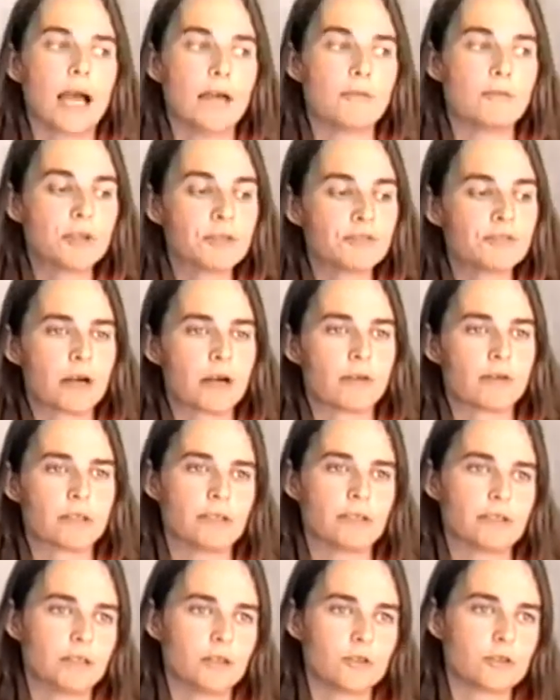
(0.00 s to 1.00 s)
And we found
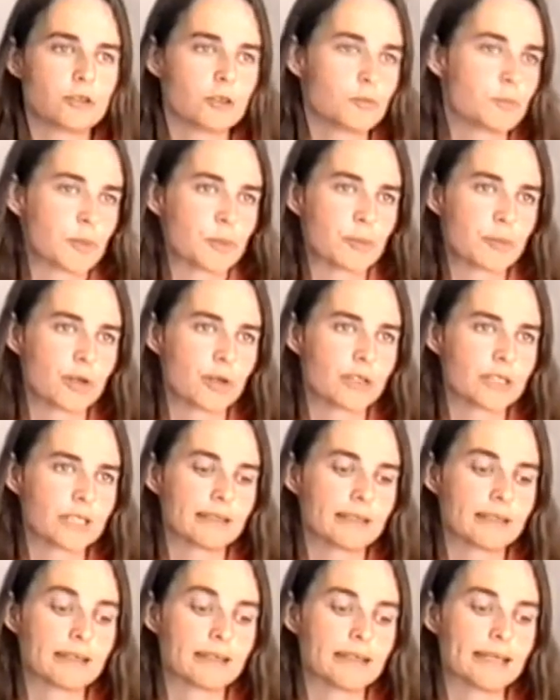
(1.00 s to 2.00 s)
in the Utopia
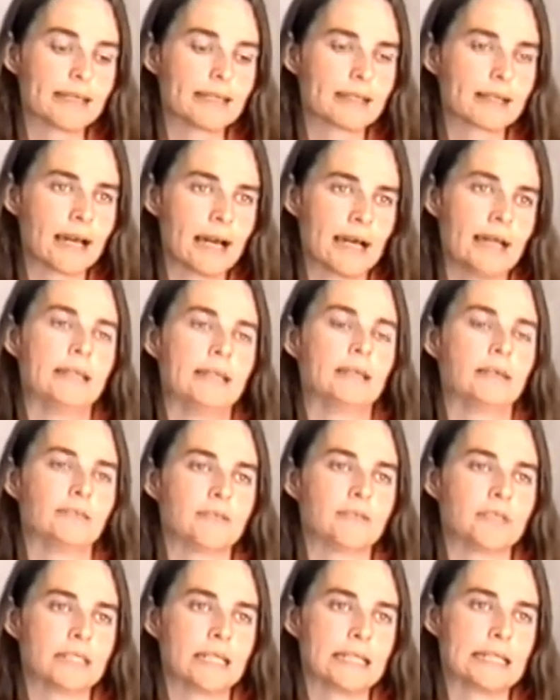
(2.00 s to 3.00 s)
Project that that kind
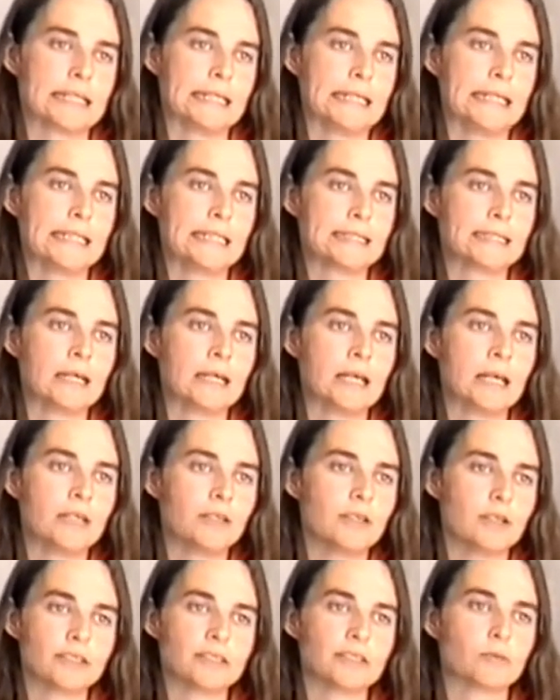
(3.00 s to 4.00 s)
of techniques
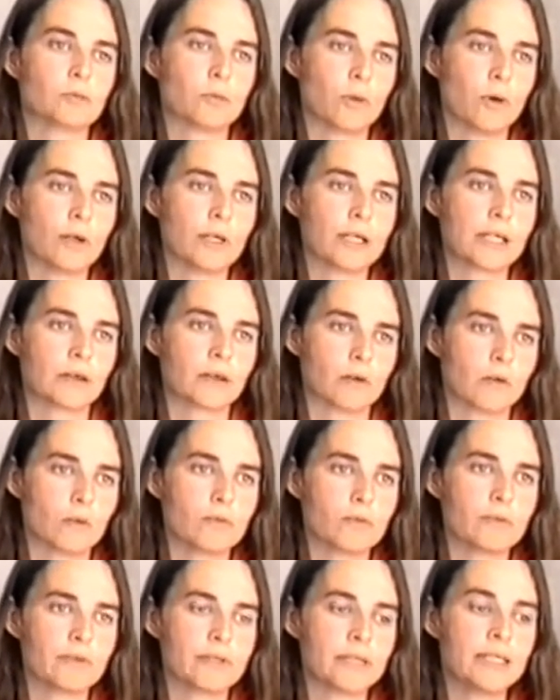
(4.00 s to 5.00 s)
doesn't work at
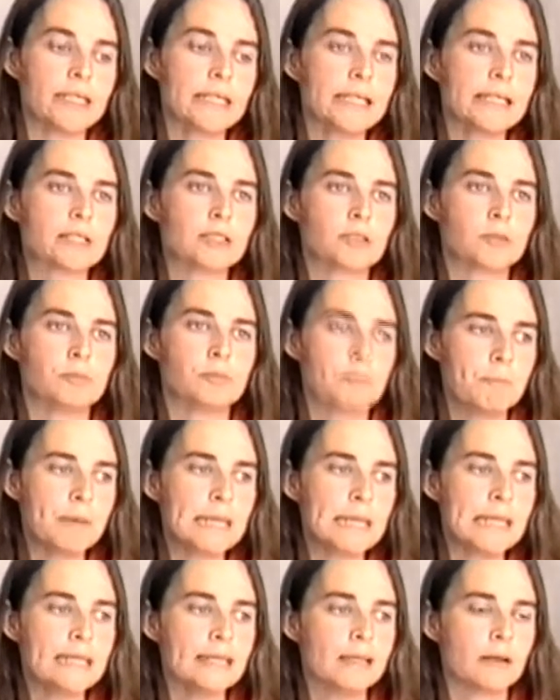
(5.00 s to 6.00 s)
all. There need to
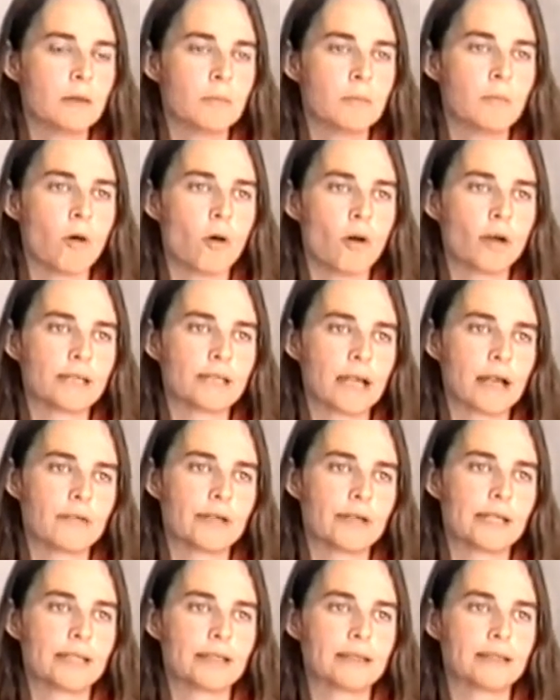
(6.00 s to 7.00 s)
be a more
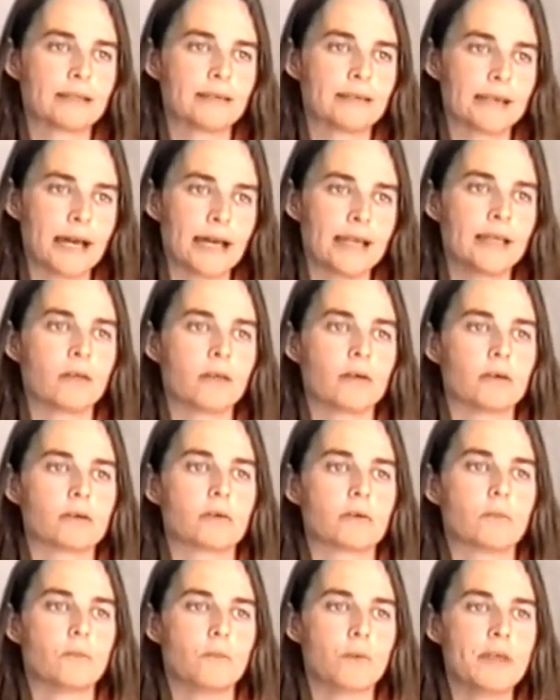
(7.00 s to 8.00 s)
direct
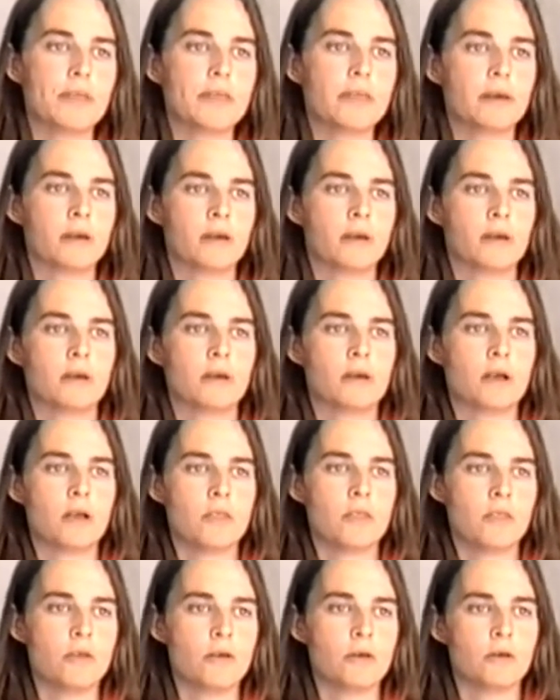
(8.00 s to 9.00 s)
dialogue with
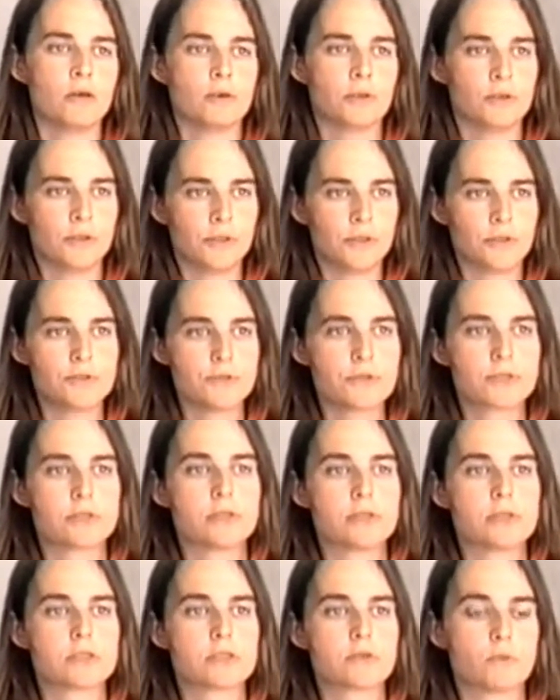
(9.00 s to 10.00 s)
the
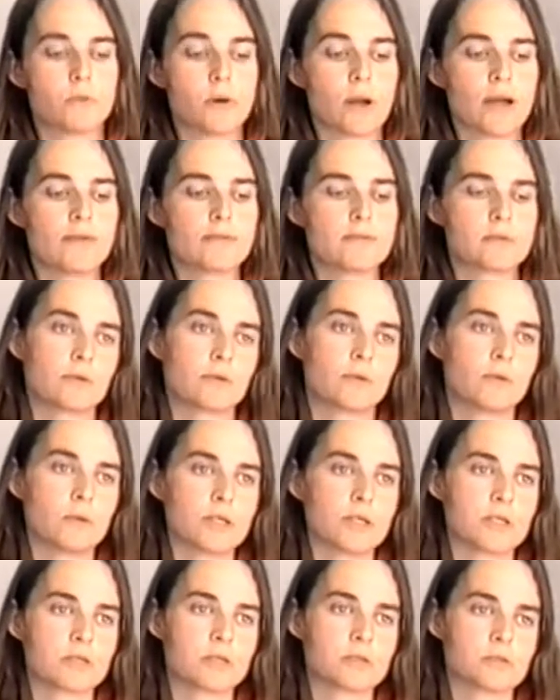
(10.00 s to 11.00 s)
users who, have, who
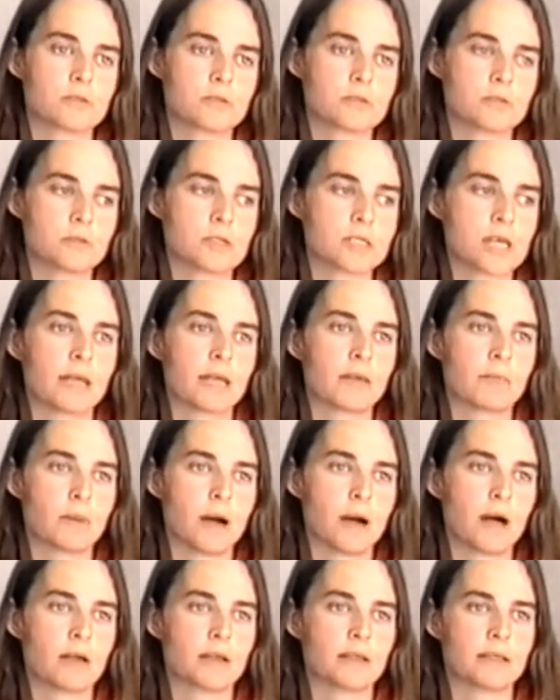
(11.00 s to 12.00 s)
are to take
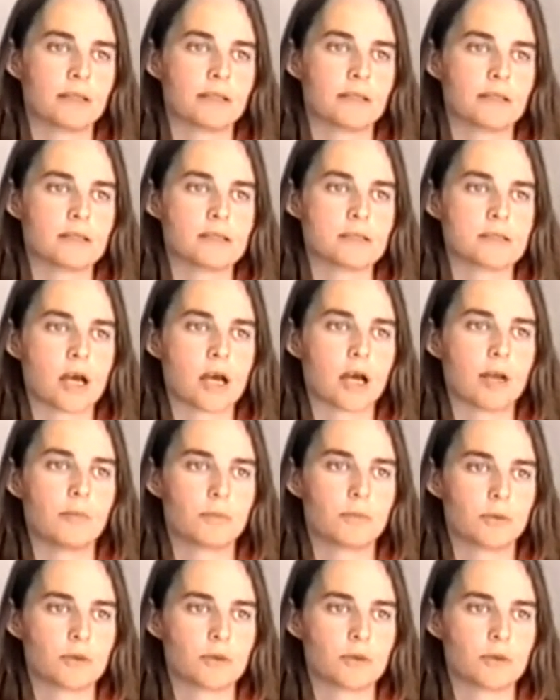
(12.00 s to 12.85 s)
part in the design